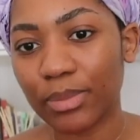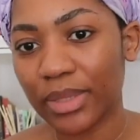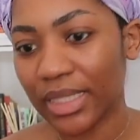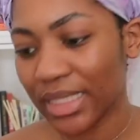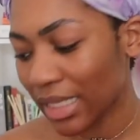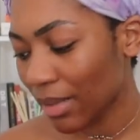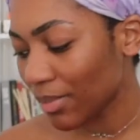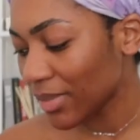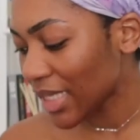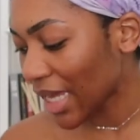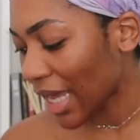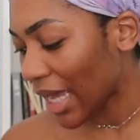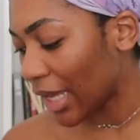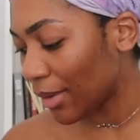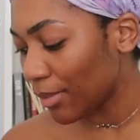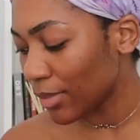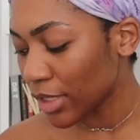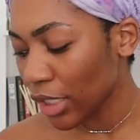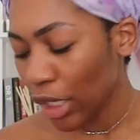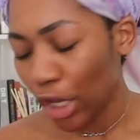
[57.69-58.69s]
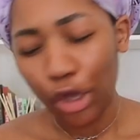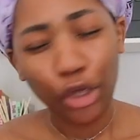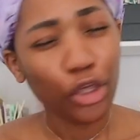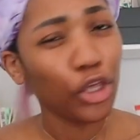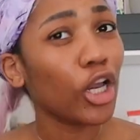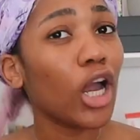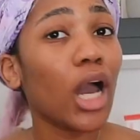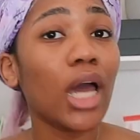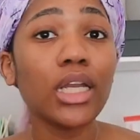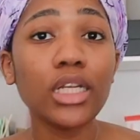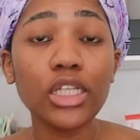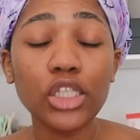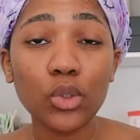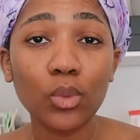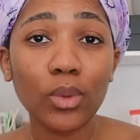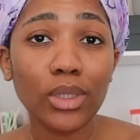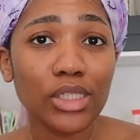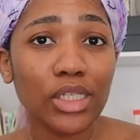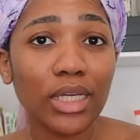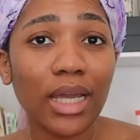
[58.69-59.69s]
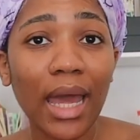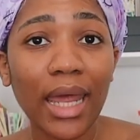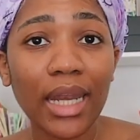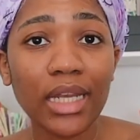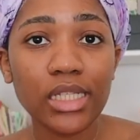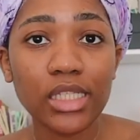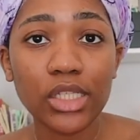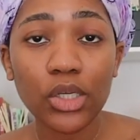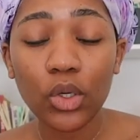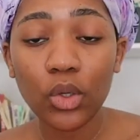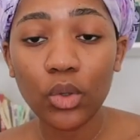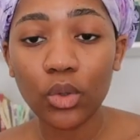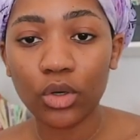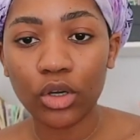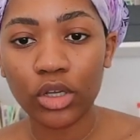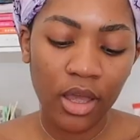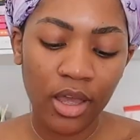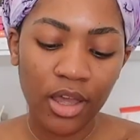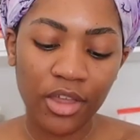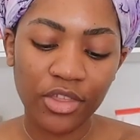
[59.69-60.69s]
but sometimes you gotta do what you gotta do.